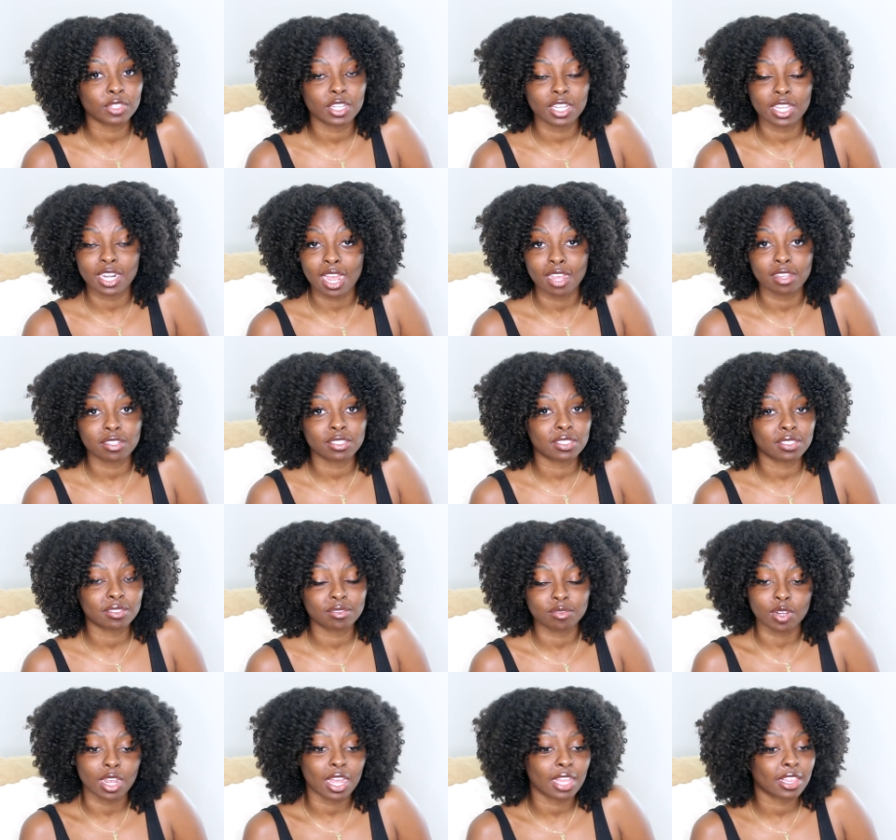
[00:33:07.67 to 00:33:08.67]
And I
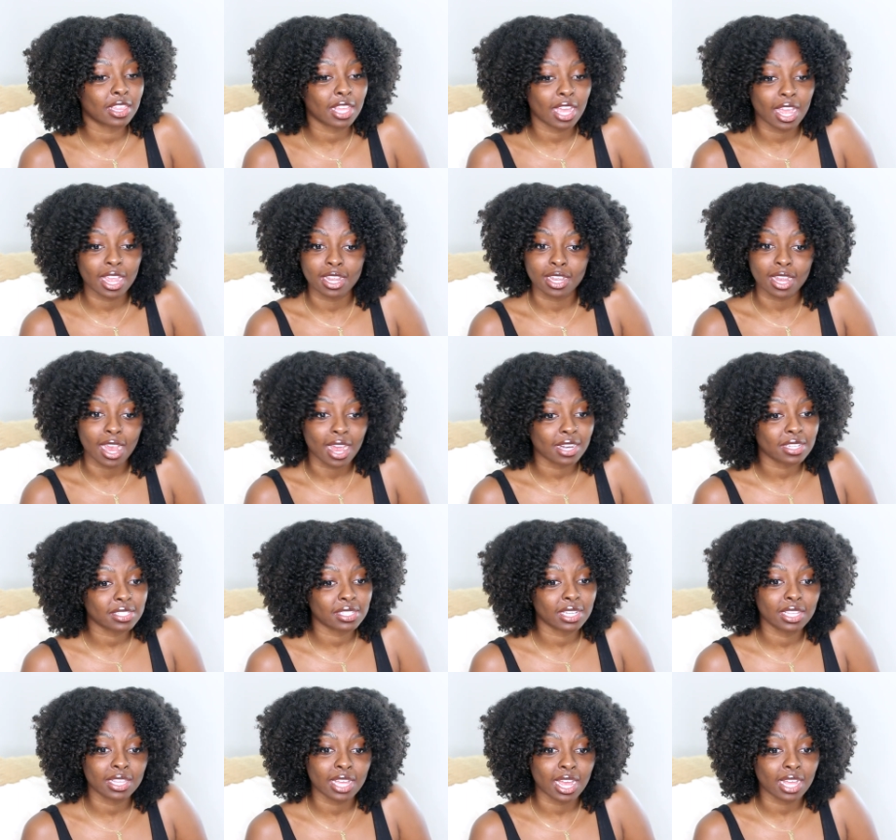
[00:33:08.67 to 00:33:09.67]
I gotta
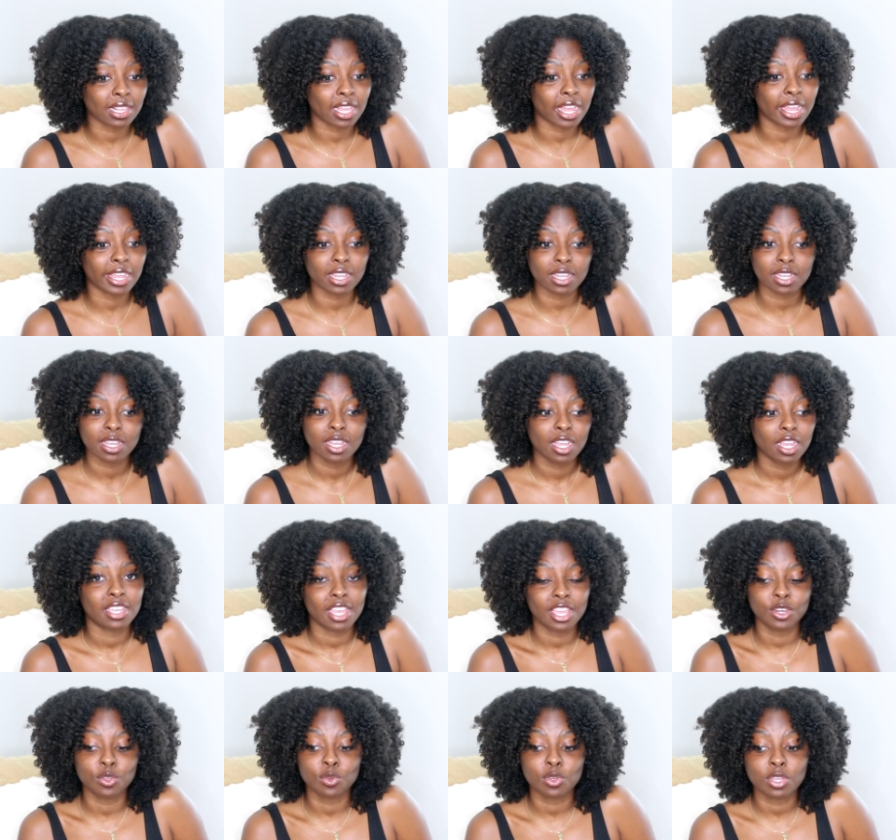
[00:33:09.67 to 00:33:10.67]
say that, like,
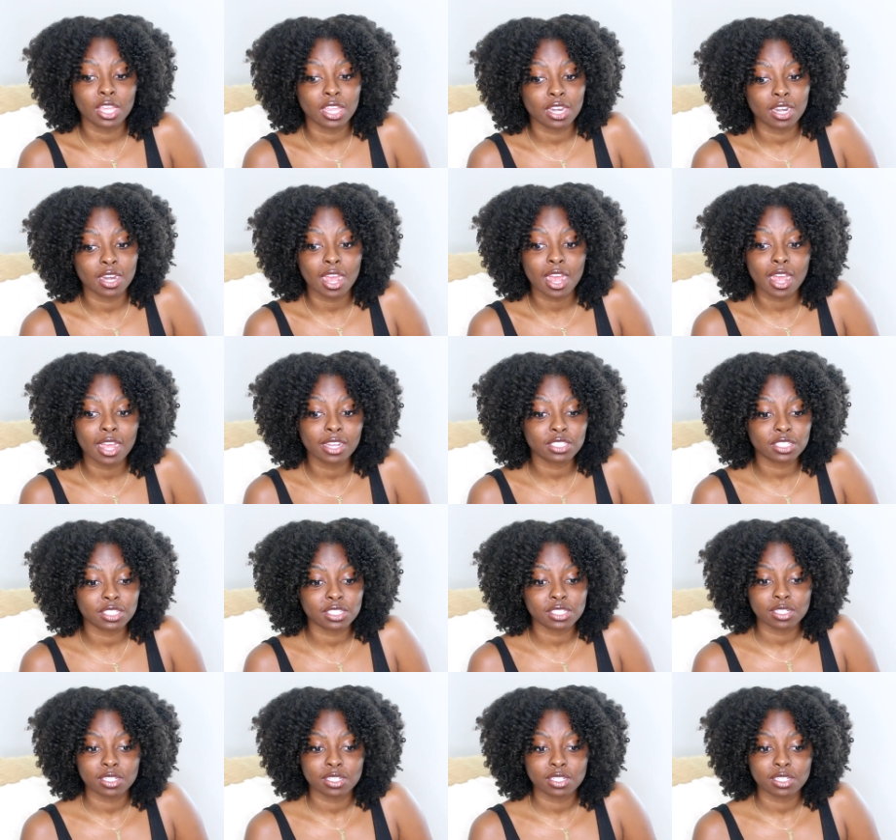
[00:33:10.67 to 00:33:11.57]
and you cannot